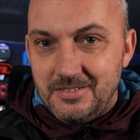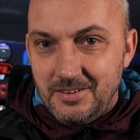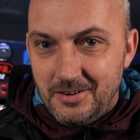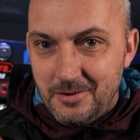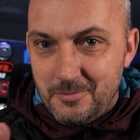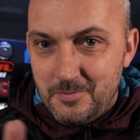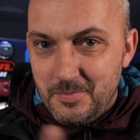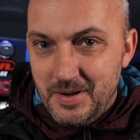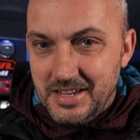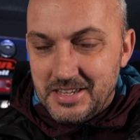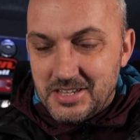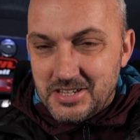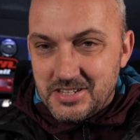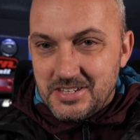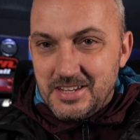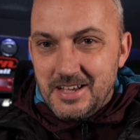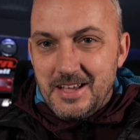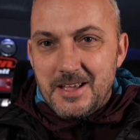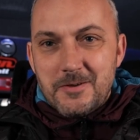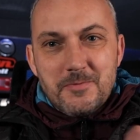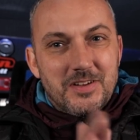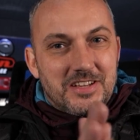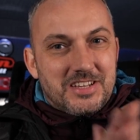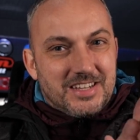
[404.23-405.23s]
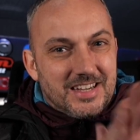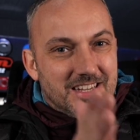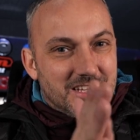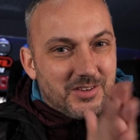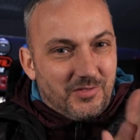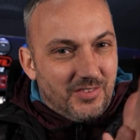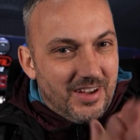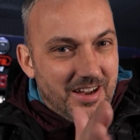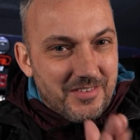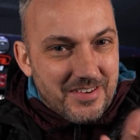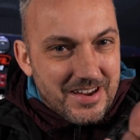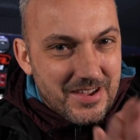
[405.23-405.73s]
on match day, which is
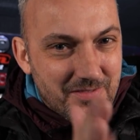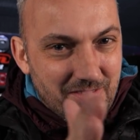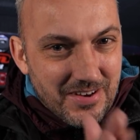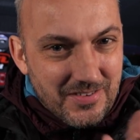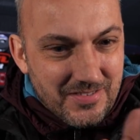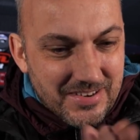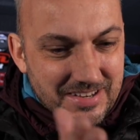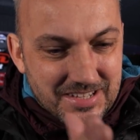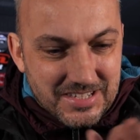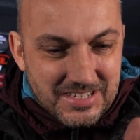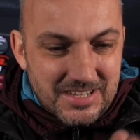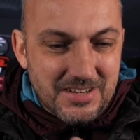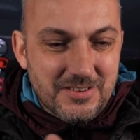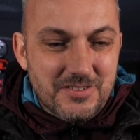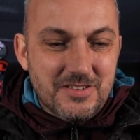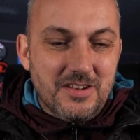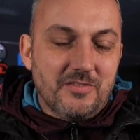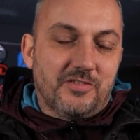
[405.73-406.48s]
very, very soon,